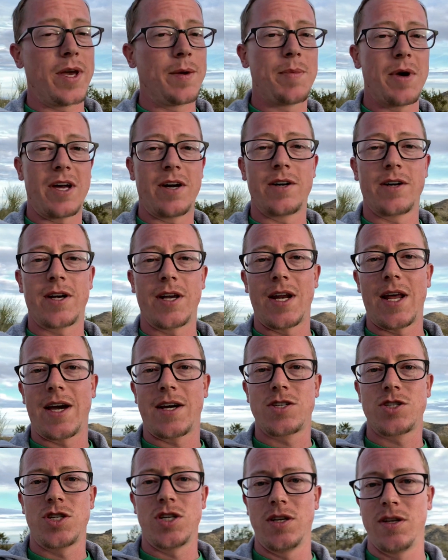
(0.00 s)
better
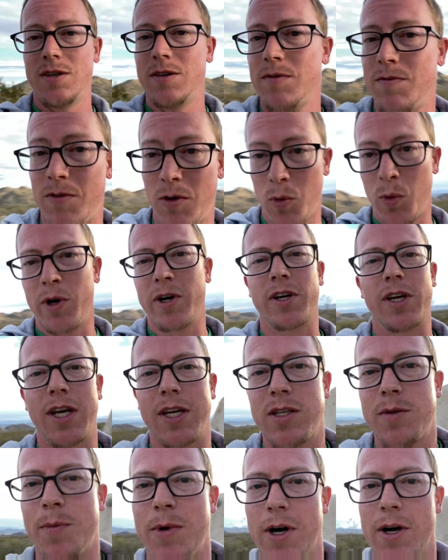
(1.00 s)
connection for working
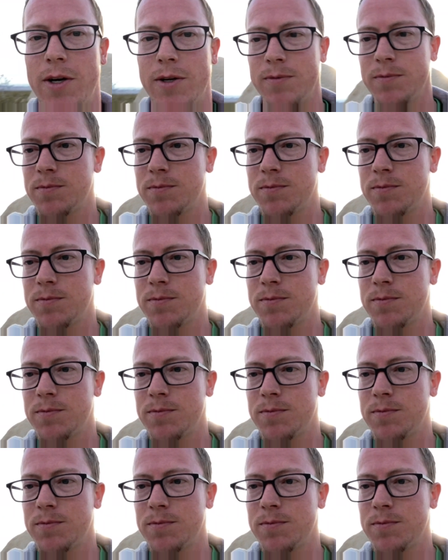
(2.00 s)
tomorrow.